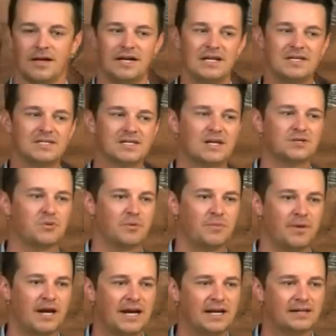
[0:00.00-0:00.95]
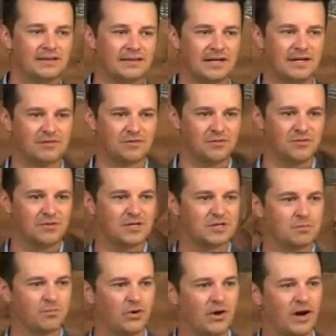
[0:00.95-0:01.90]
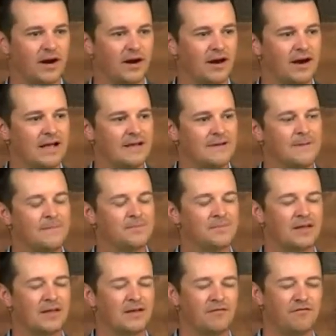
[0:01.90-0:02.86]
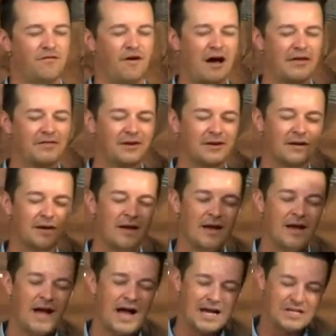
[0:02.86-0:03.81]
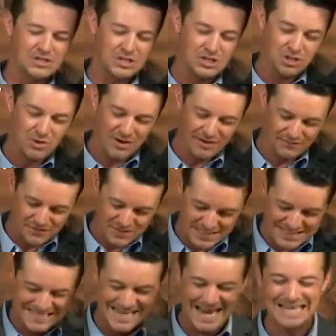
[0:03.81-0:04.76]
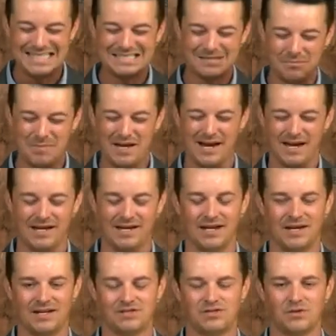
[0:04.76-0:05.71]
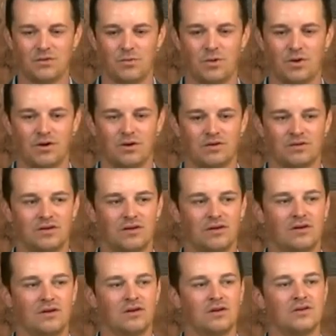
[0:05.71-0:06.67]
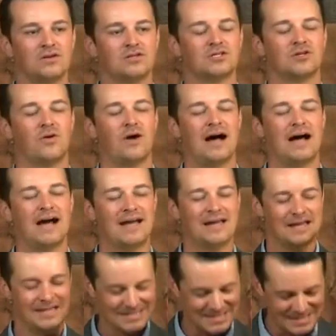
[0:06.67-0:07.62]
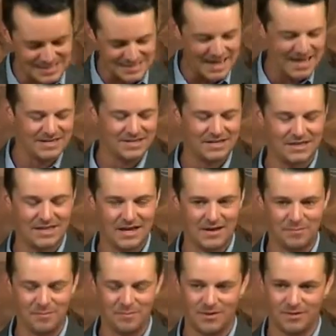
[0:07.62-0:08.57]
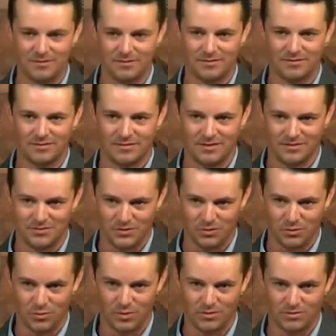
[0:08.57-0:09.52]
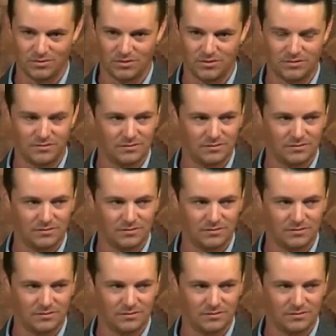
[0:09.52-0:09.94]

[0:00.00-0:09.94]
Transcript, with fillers: And he says repeatedly through this prayer, Father, as you have sent me into the world, so I send them into the world.